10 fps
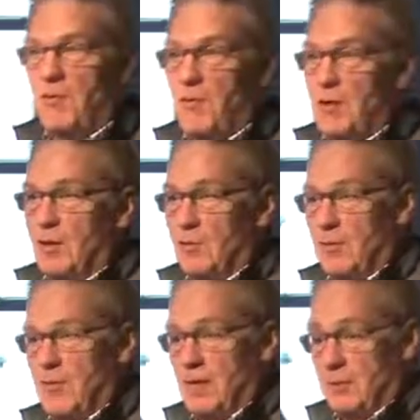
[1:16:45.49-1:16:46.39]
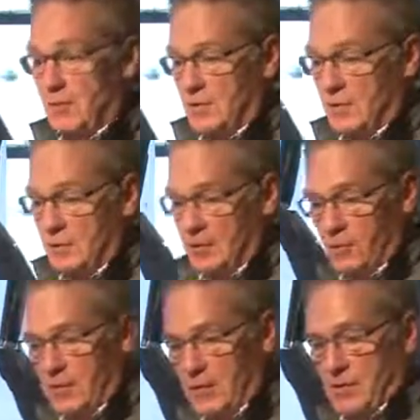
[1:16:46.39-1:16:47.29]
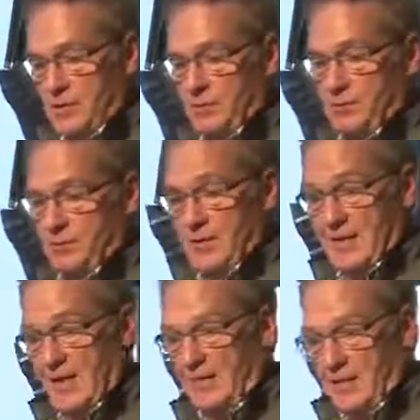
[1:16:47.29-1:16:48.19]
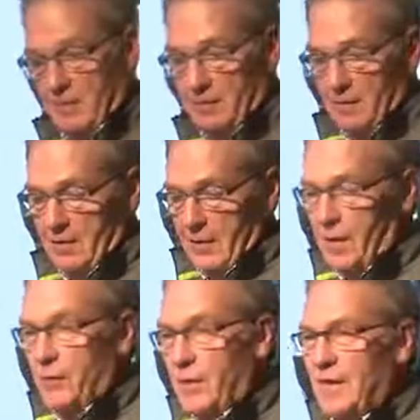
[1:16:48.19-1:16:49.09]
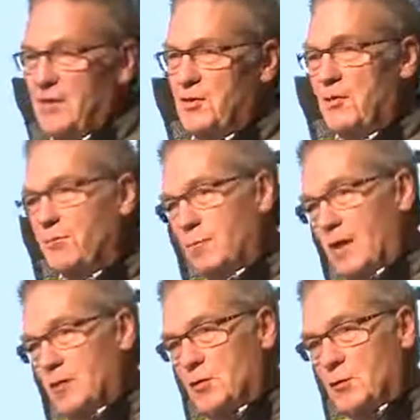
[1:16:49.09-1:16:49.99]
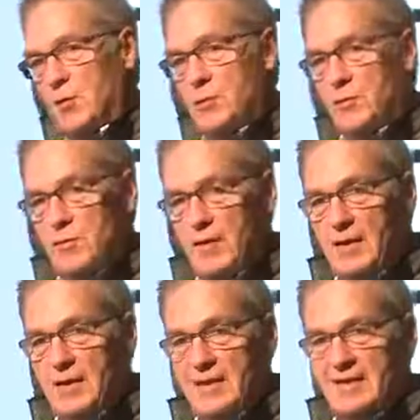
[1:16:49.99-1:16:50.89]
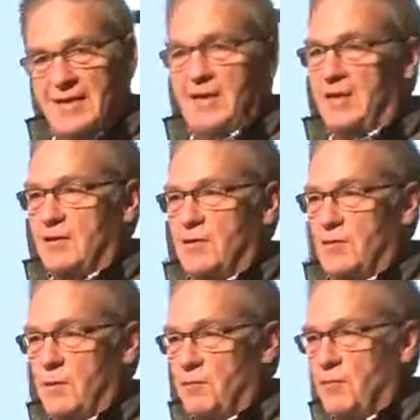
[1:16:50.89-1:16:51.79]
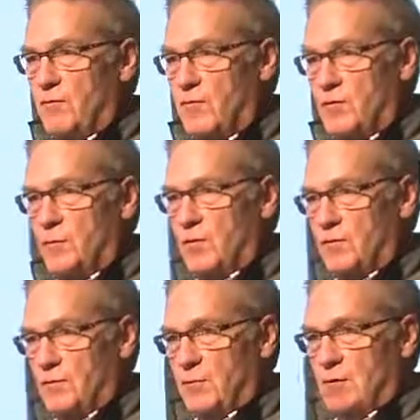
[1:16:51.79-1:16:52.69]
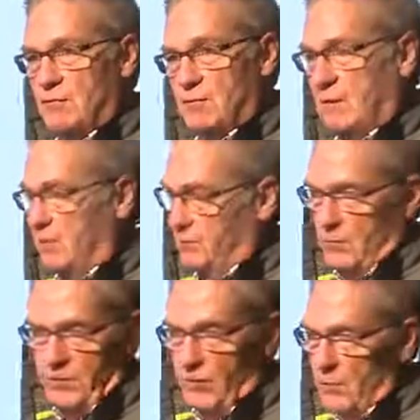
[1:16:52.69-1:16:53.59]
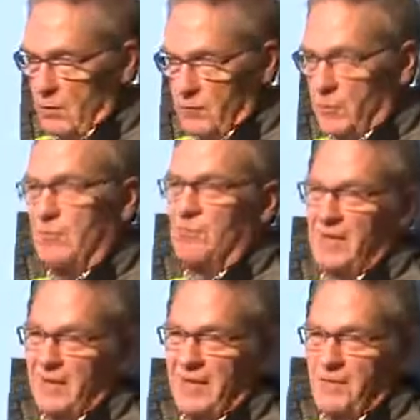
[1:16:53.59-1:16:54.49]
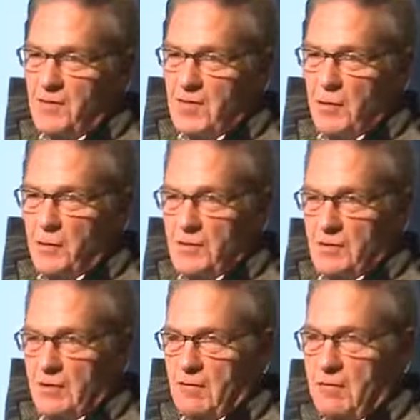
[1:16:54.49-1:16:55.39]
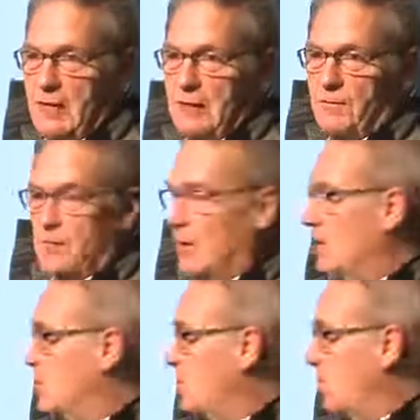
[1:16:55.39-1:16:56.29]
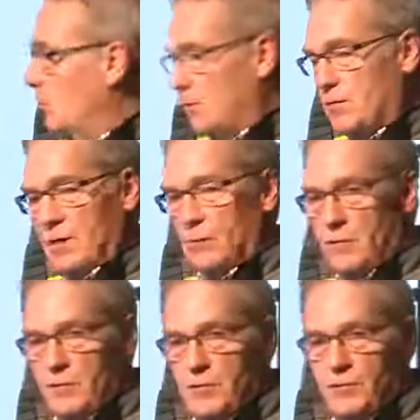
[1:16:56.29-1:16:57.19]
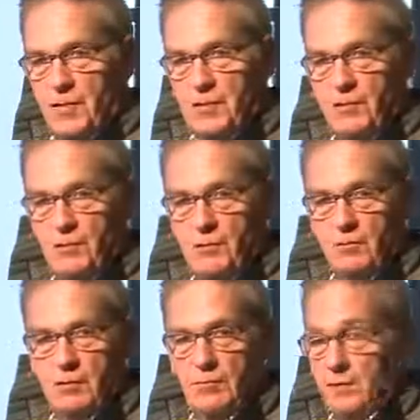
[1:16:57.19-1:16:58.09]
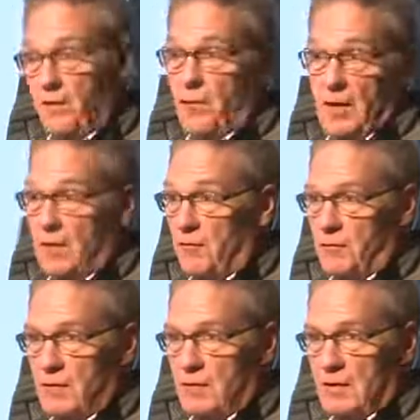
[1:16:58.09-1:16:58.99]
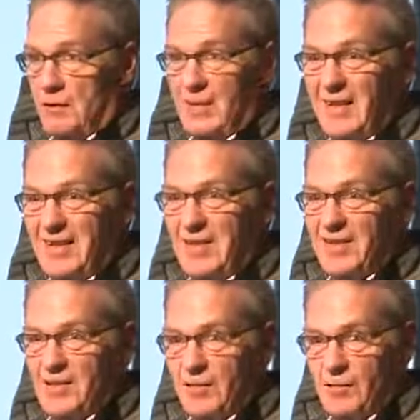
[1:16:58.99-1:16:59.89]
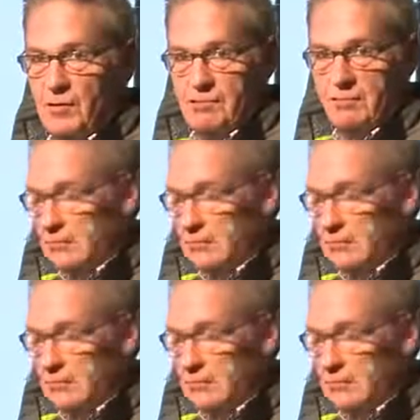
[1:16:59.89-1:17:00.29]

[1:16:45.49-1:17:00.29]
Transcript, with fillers: very long time to deliver something so slight, but actually part of the work was making it slight, because my previous books have been kind of very wonderful, but rather heavy going, so And it's one of the, I'm one of those writers who, it's very hard for me to kind of make it easier and